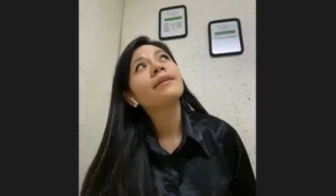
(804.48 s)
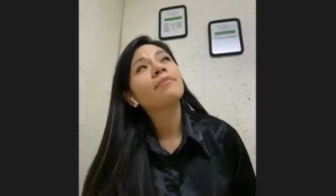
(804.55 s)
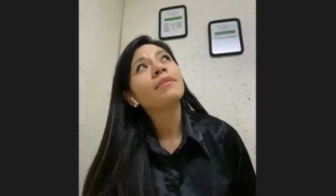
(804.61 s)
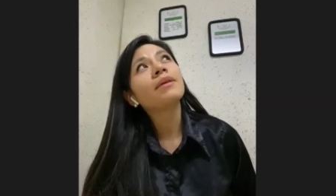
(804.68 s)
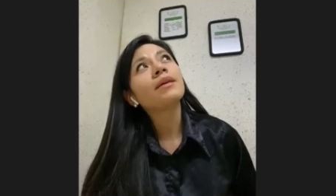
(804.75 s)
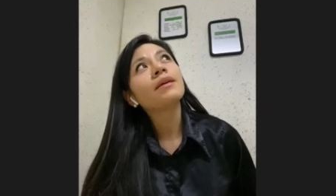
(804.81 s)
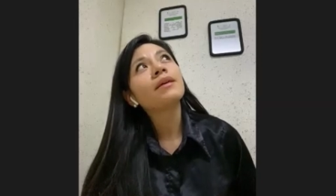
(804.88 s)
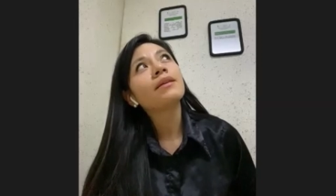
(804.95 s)
let
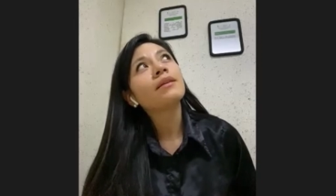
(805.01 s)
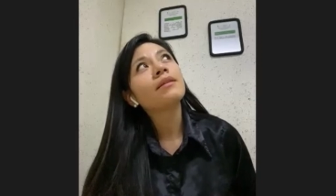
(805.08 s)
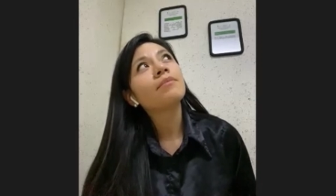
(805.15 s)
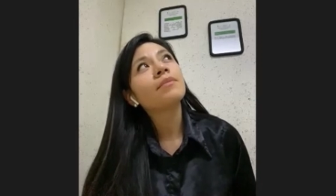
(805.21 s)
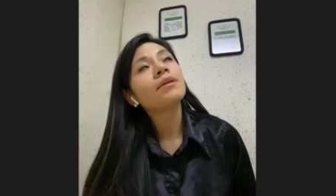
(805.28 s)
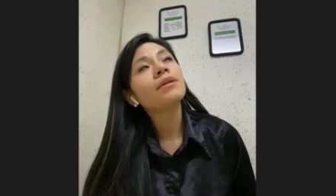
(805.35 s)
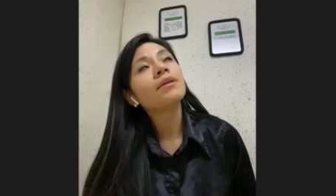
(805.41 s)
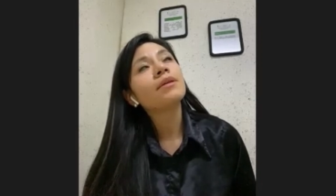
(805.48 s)
me let
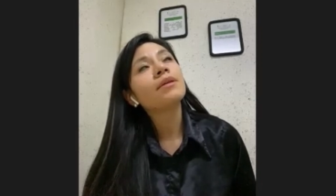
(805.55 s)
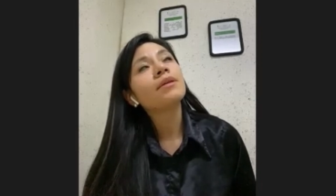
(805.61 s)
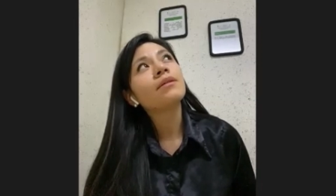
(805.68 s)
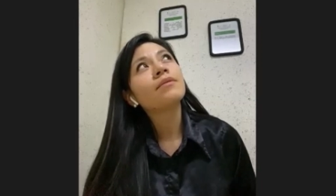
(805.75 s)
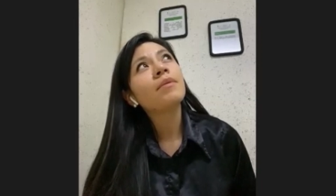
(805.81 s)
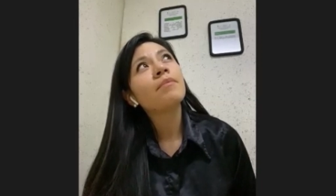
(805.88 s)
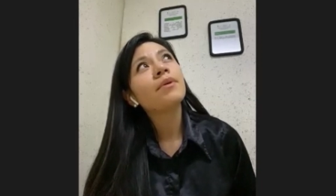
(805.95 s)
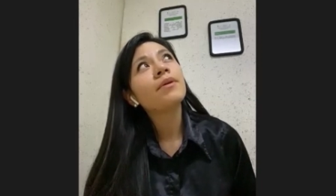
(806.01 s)

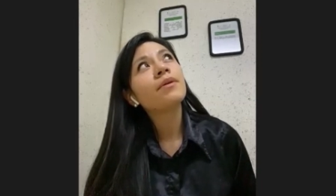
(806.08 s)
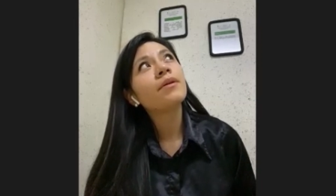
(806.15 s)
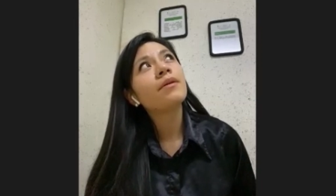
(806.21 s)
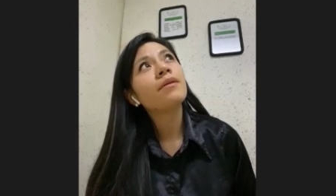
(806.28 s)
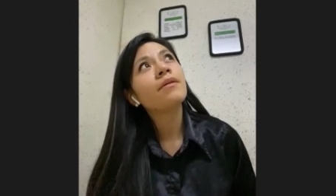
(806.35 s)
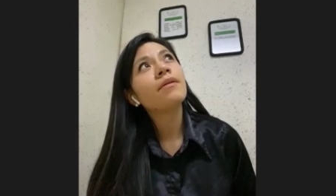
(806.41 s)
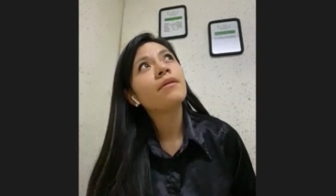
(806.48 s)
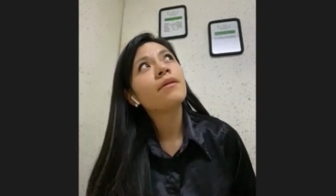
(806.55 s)
me
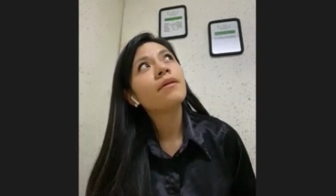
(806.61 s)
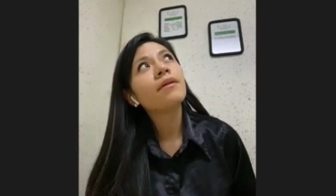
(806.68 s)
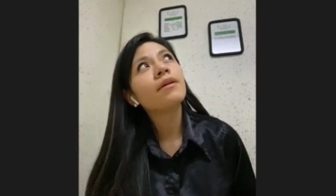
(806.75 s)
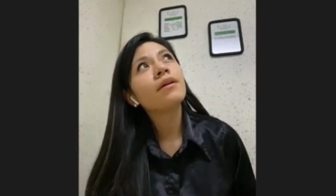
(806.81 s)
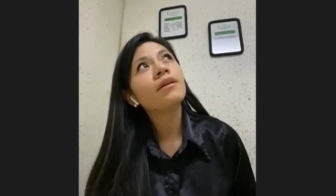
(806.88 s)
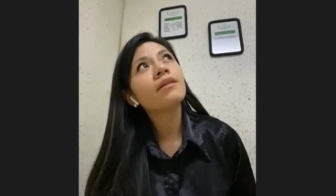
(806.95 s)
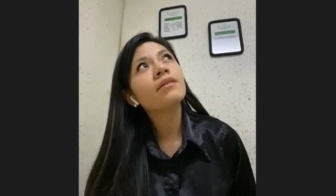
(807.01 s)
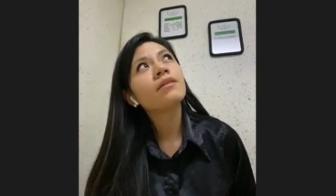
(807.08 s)
remember.
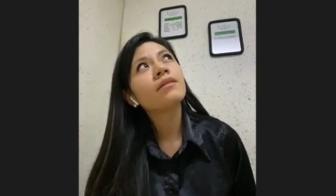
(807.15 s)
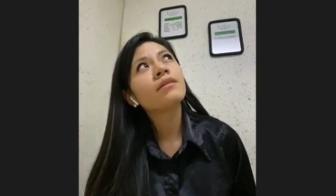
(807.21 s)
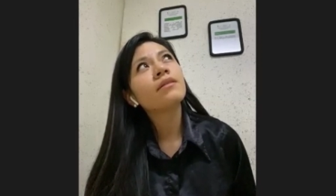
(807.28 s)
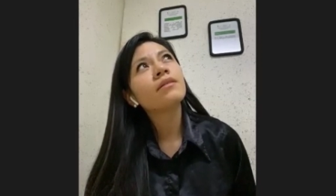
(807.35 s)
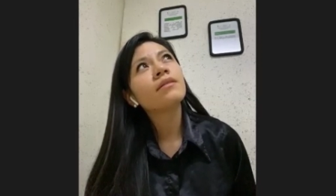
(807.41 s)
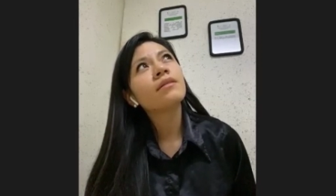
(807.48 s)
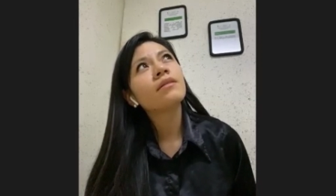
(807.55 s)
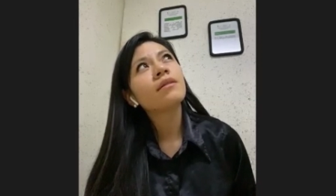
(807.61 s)

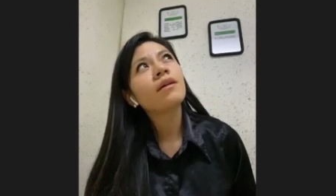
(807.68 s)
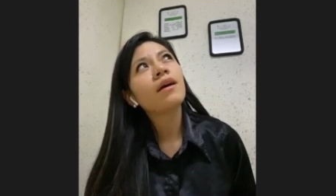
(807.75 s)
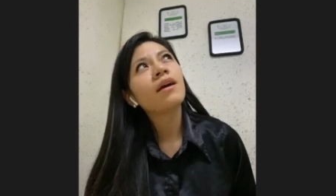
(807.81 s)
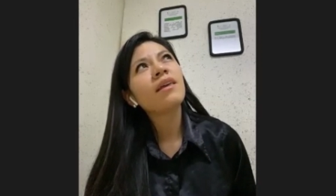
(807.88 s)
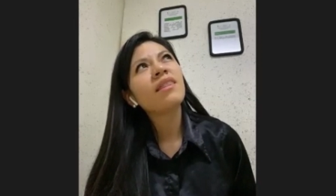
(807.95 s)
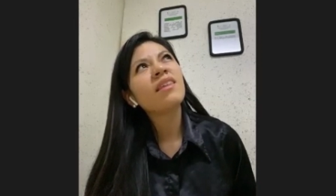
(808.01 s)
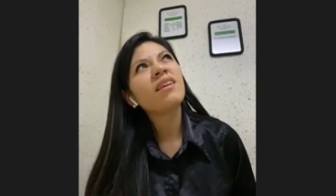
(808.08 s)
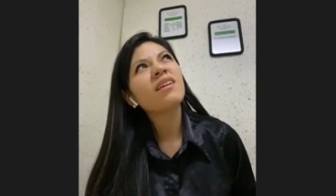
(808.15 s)
In
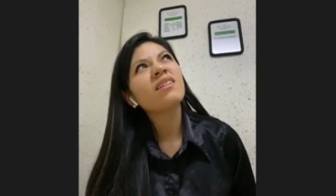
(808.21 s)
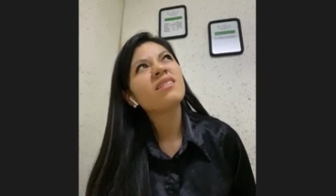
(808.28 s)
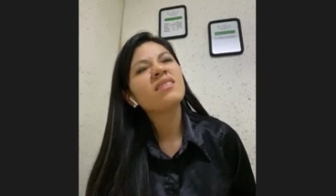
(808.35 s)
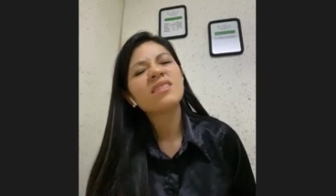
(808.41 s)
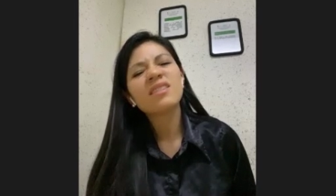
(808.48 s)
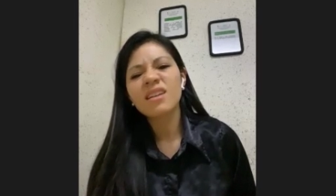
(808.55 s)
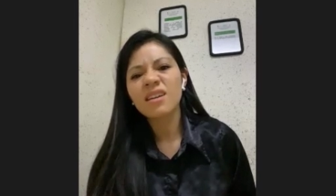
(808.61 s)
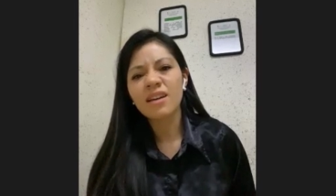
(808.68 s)
I think
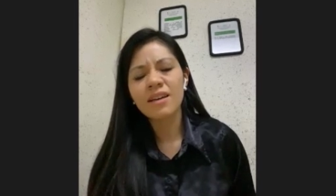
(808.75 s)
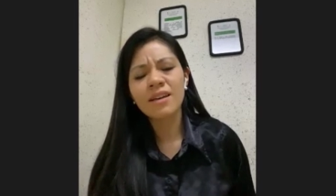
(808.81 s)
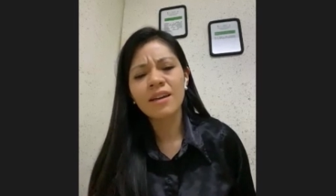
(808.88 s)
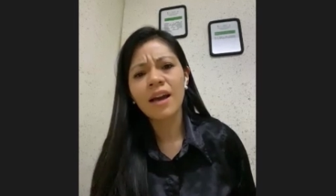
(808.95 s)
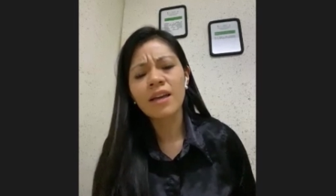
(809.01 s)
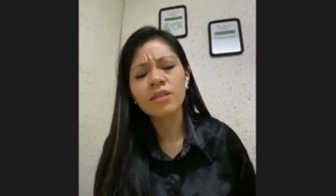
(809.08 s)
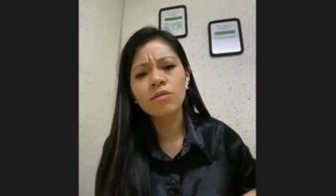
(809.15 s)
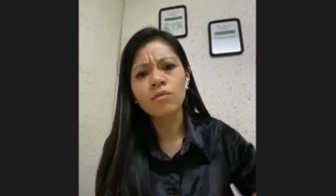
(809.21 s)
in in
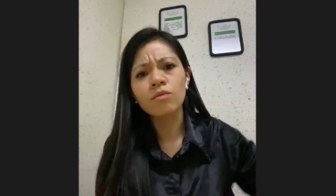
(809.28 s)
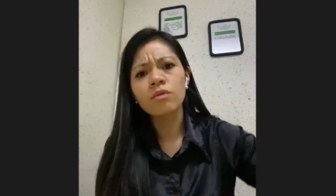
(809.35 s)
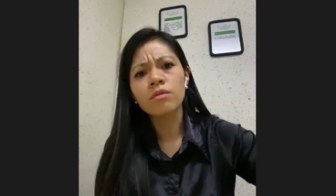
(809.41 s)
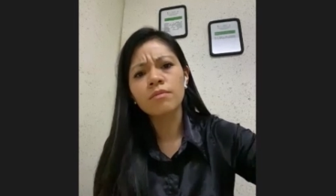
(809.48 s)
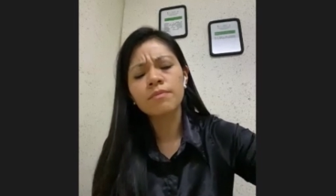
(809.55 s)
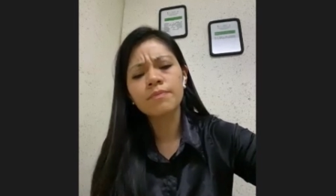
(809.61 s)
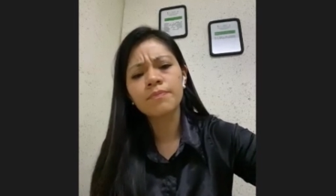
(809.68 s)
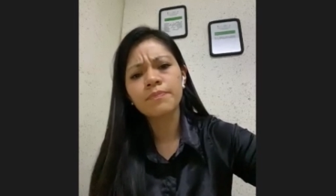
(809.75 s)
high school.